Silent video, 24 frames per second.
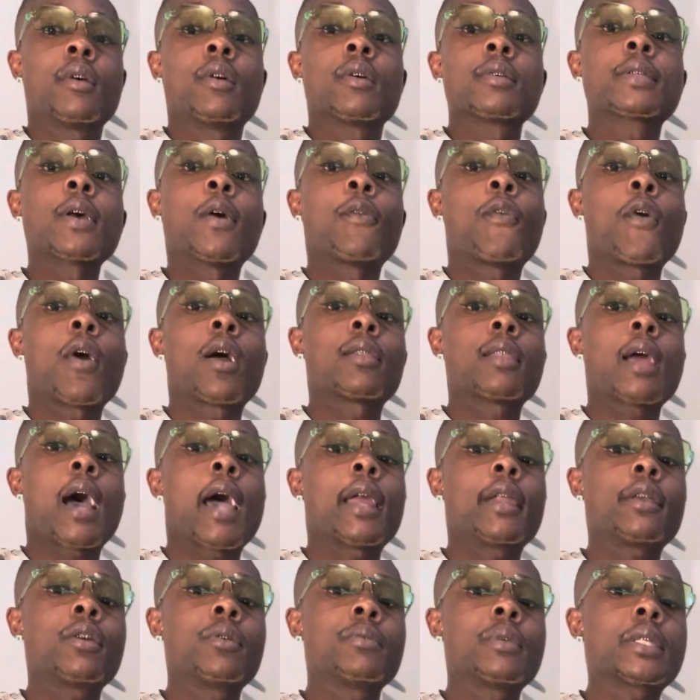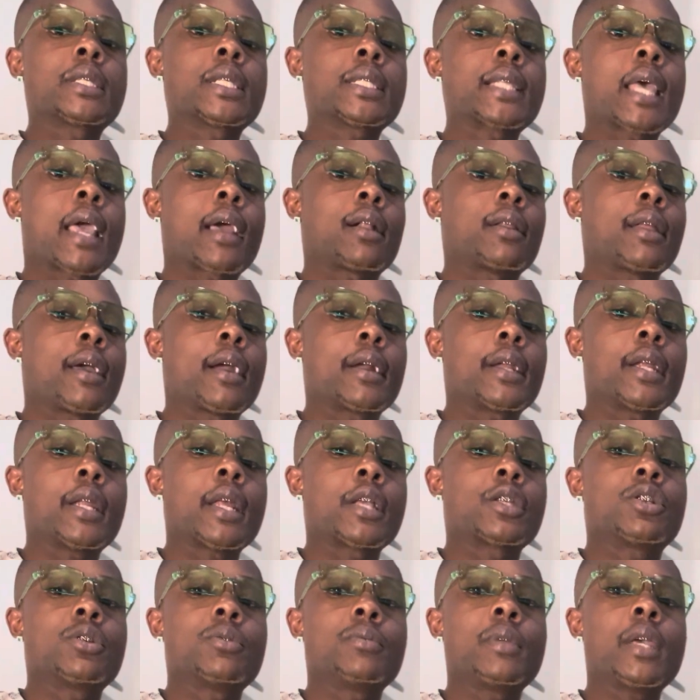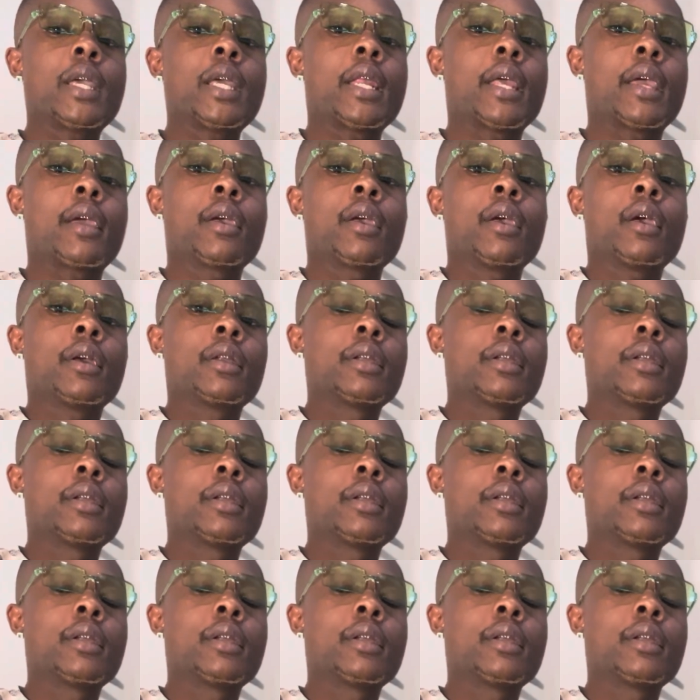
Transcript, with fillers: So for a lot of you, this is that clarity that you needed.